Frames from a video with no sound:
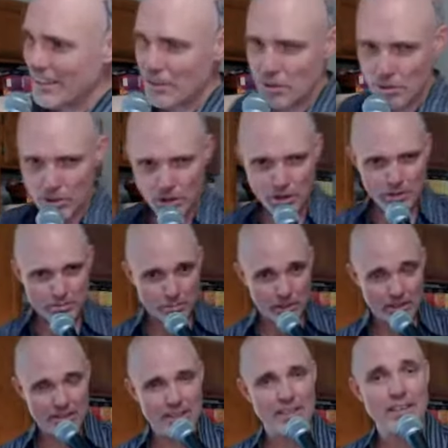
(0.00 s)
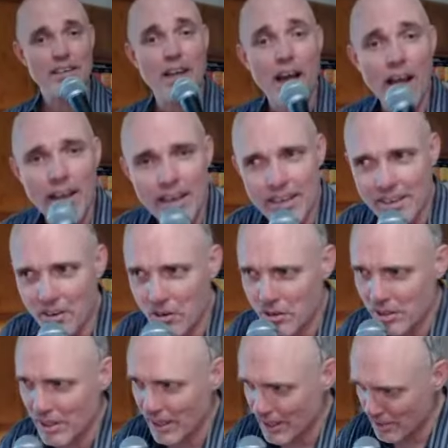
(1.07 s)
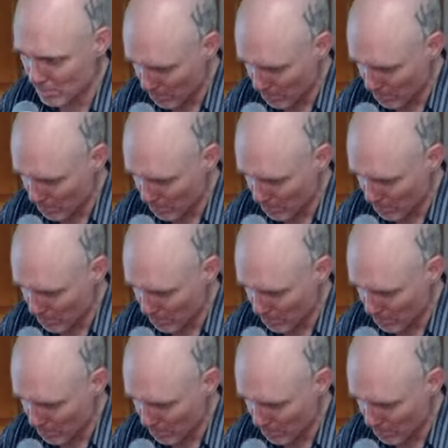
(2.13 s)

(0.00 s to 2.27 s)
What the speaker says: You heard me. Tonight on Lady